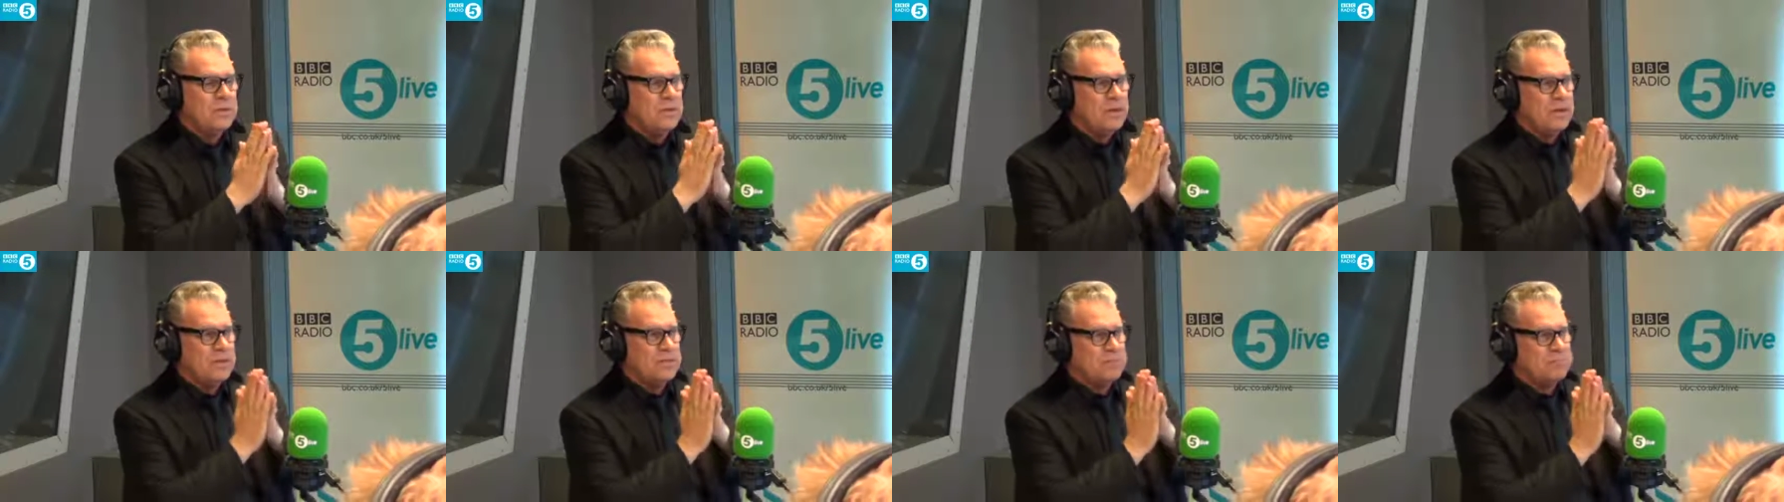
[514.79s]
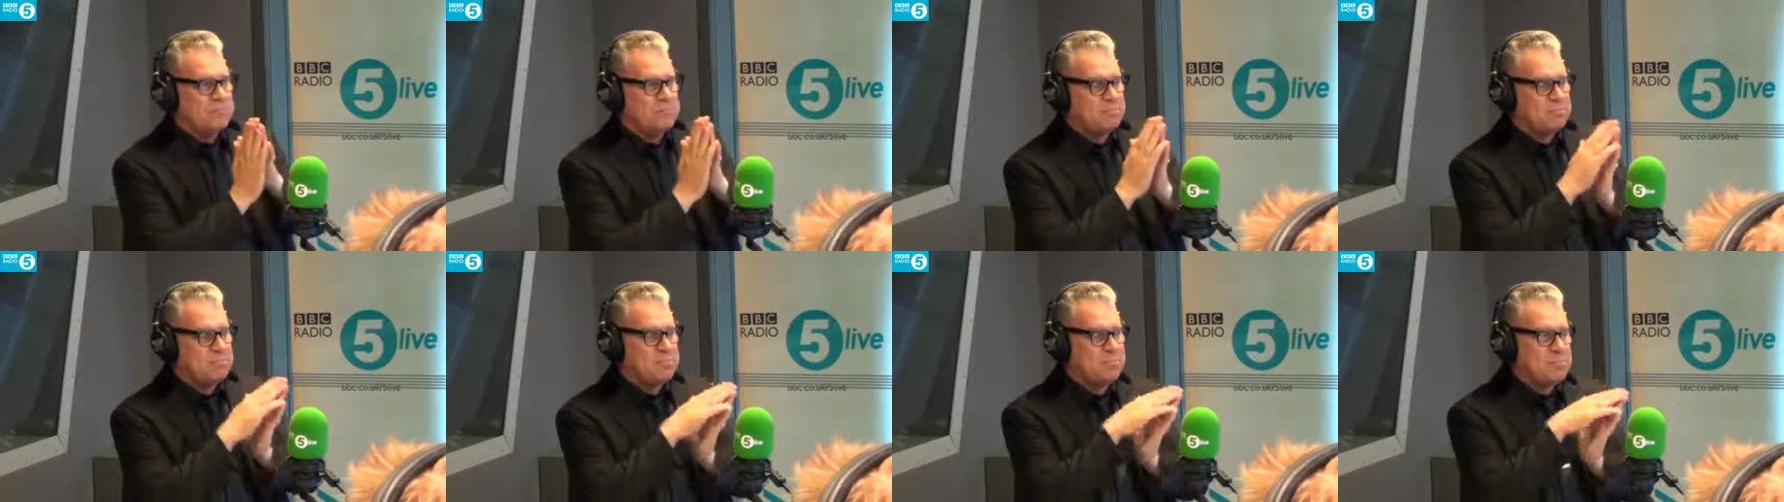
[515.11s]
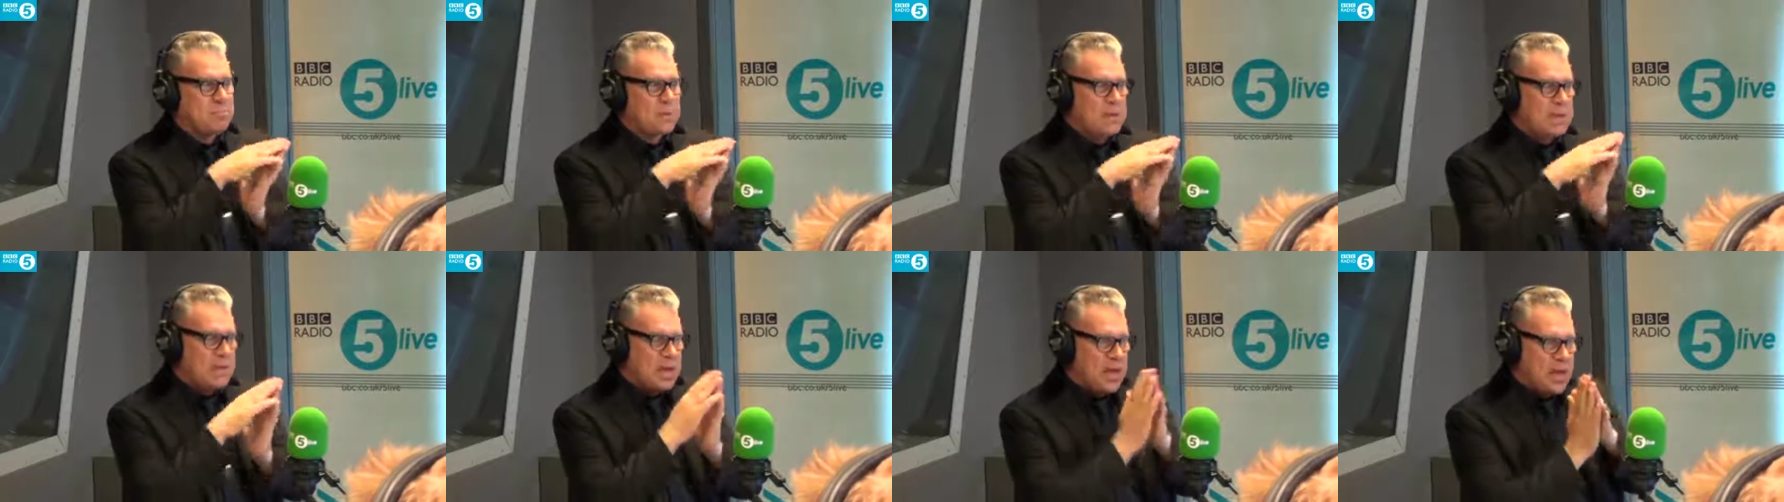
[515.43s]
it's
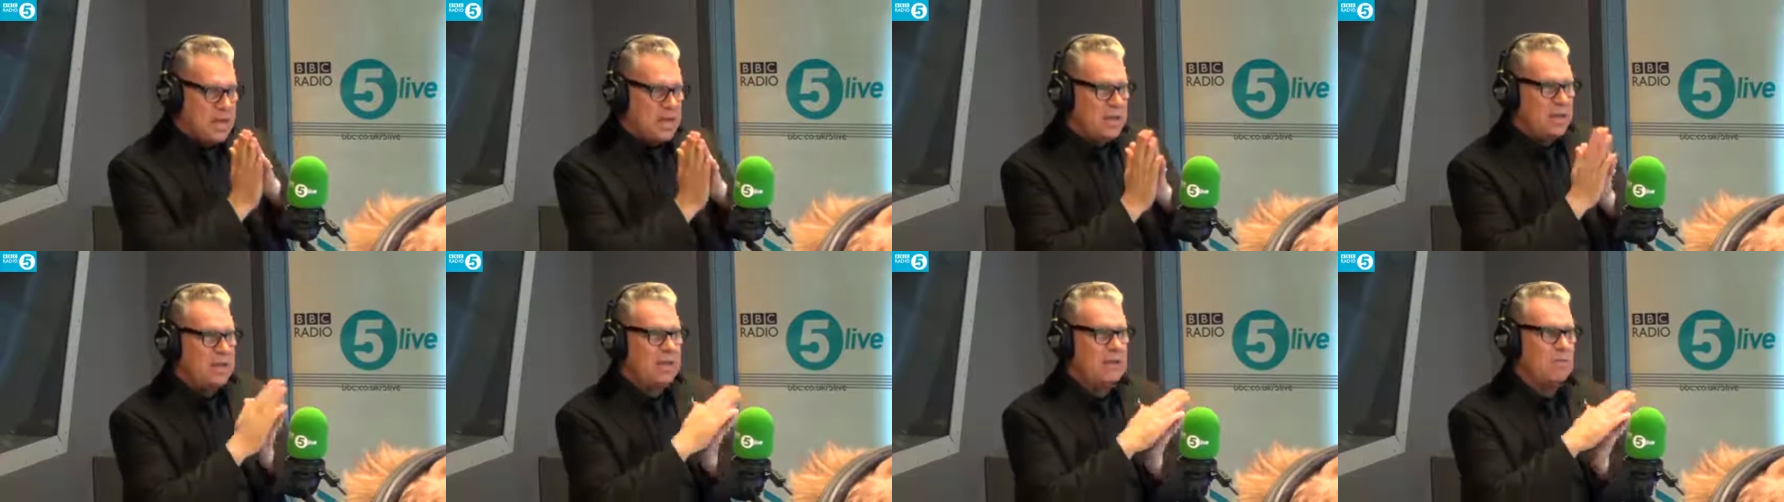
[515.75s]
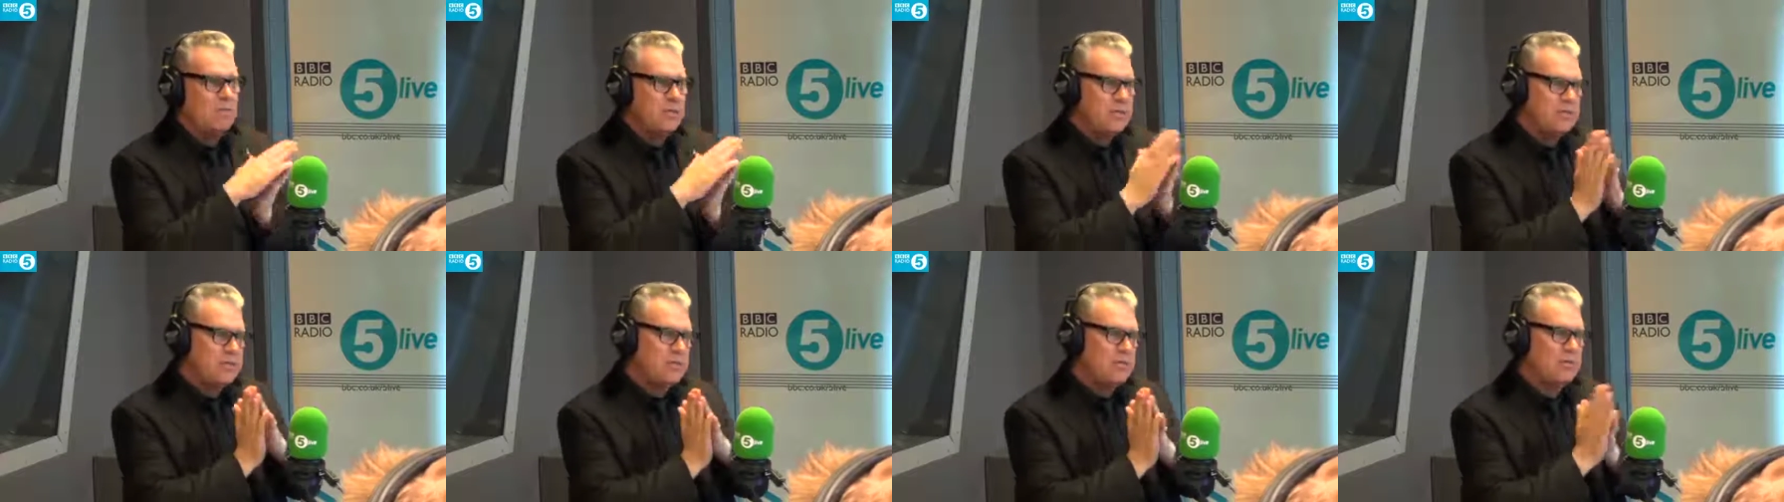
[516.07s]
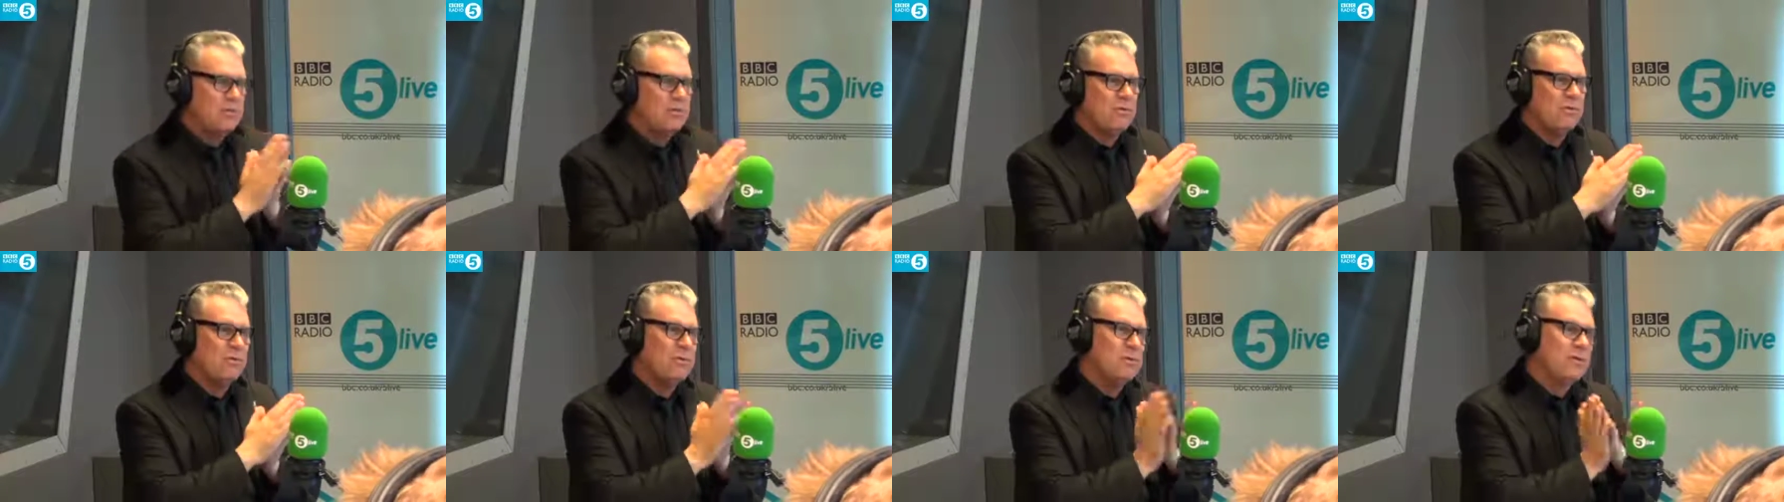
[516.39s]
playing with
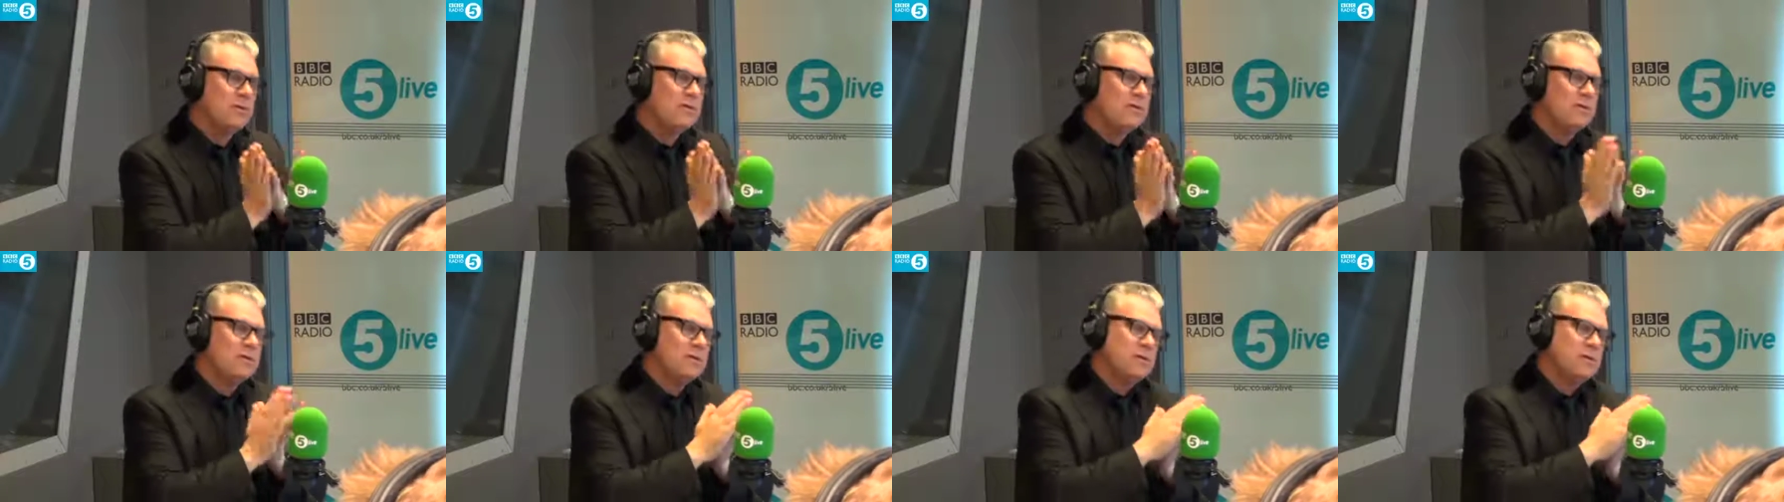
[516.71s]
your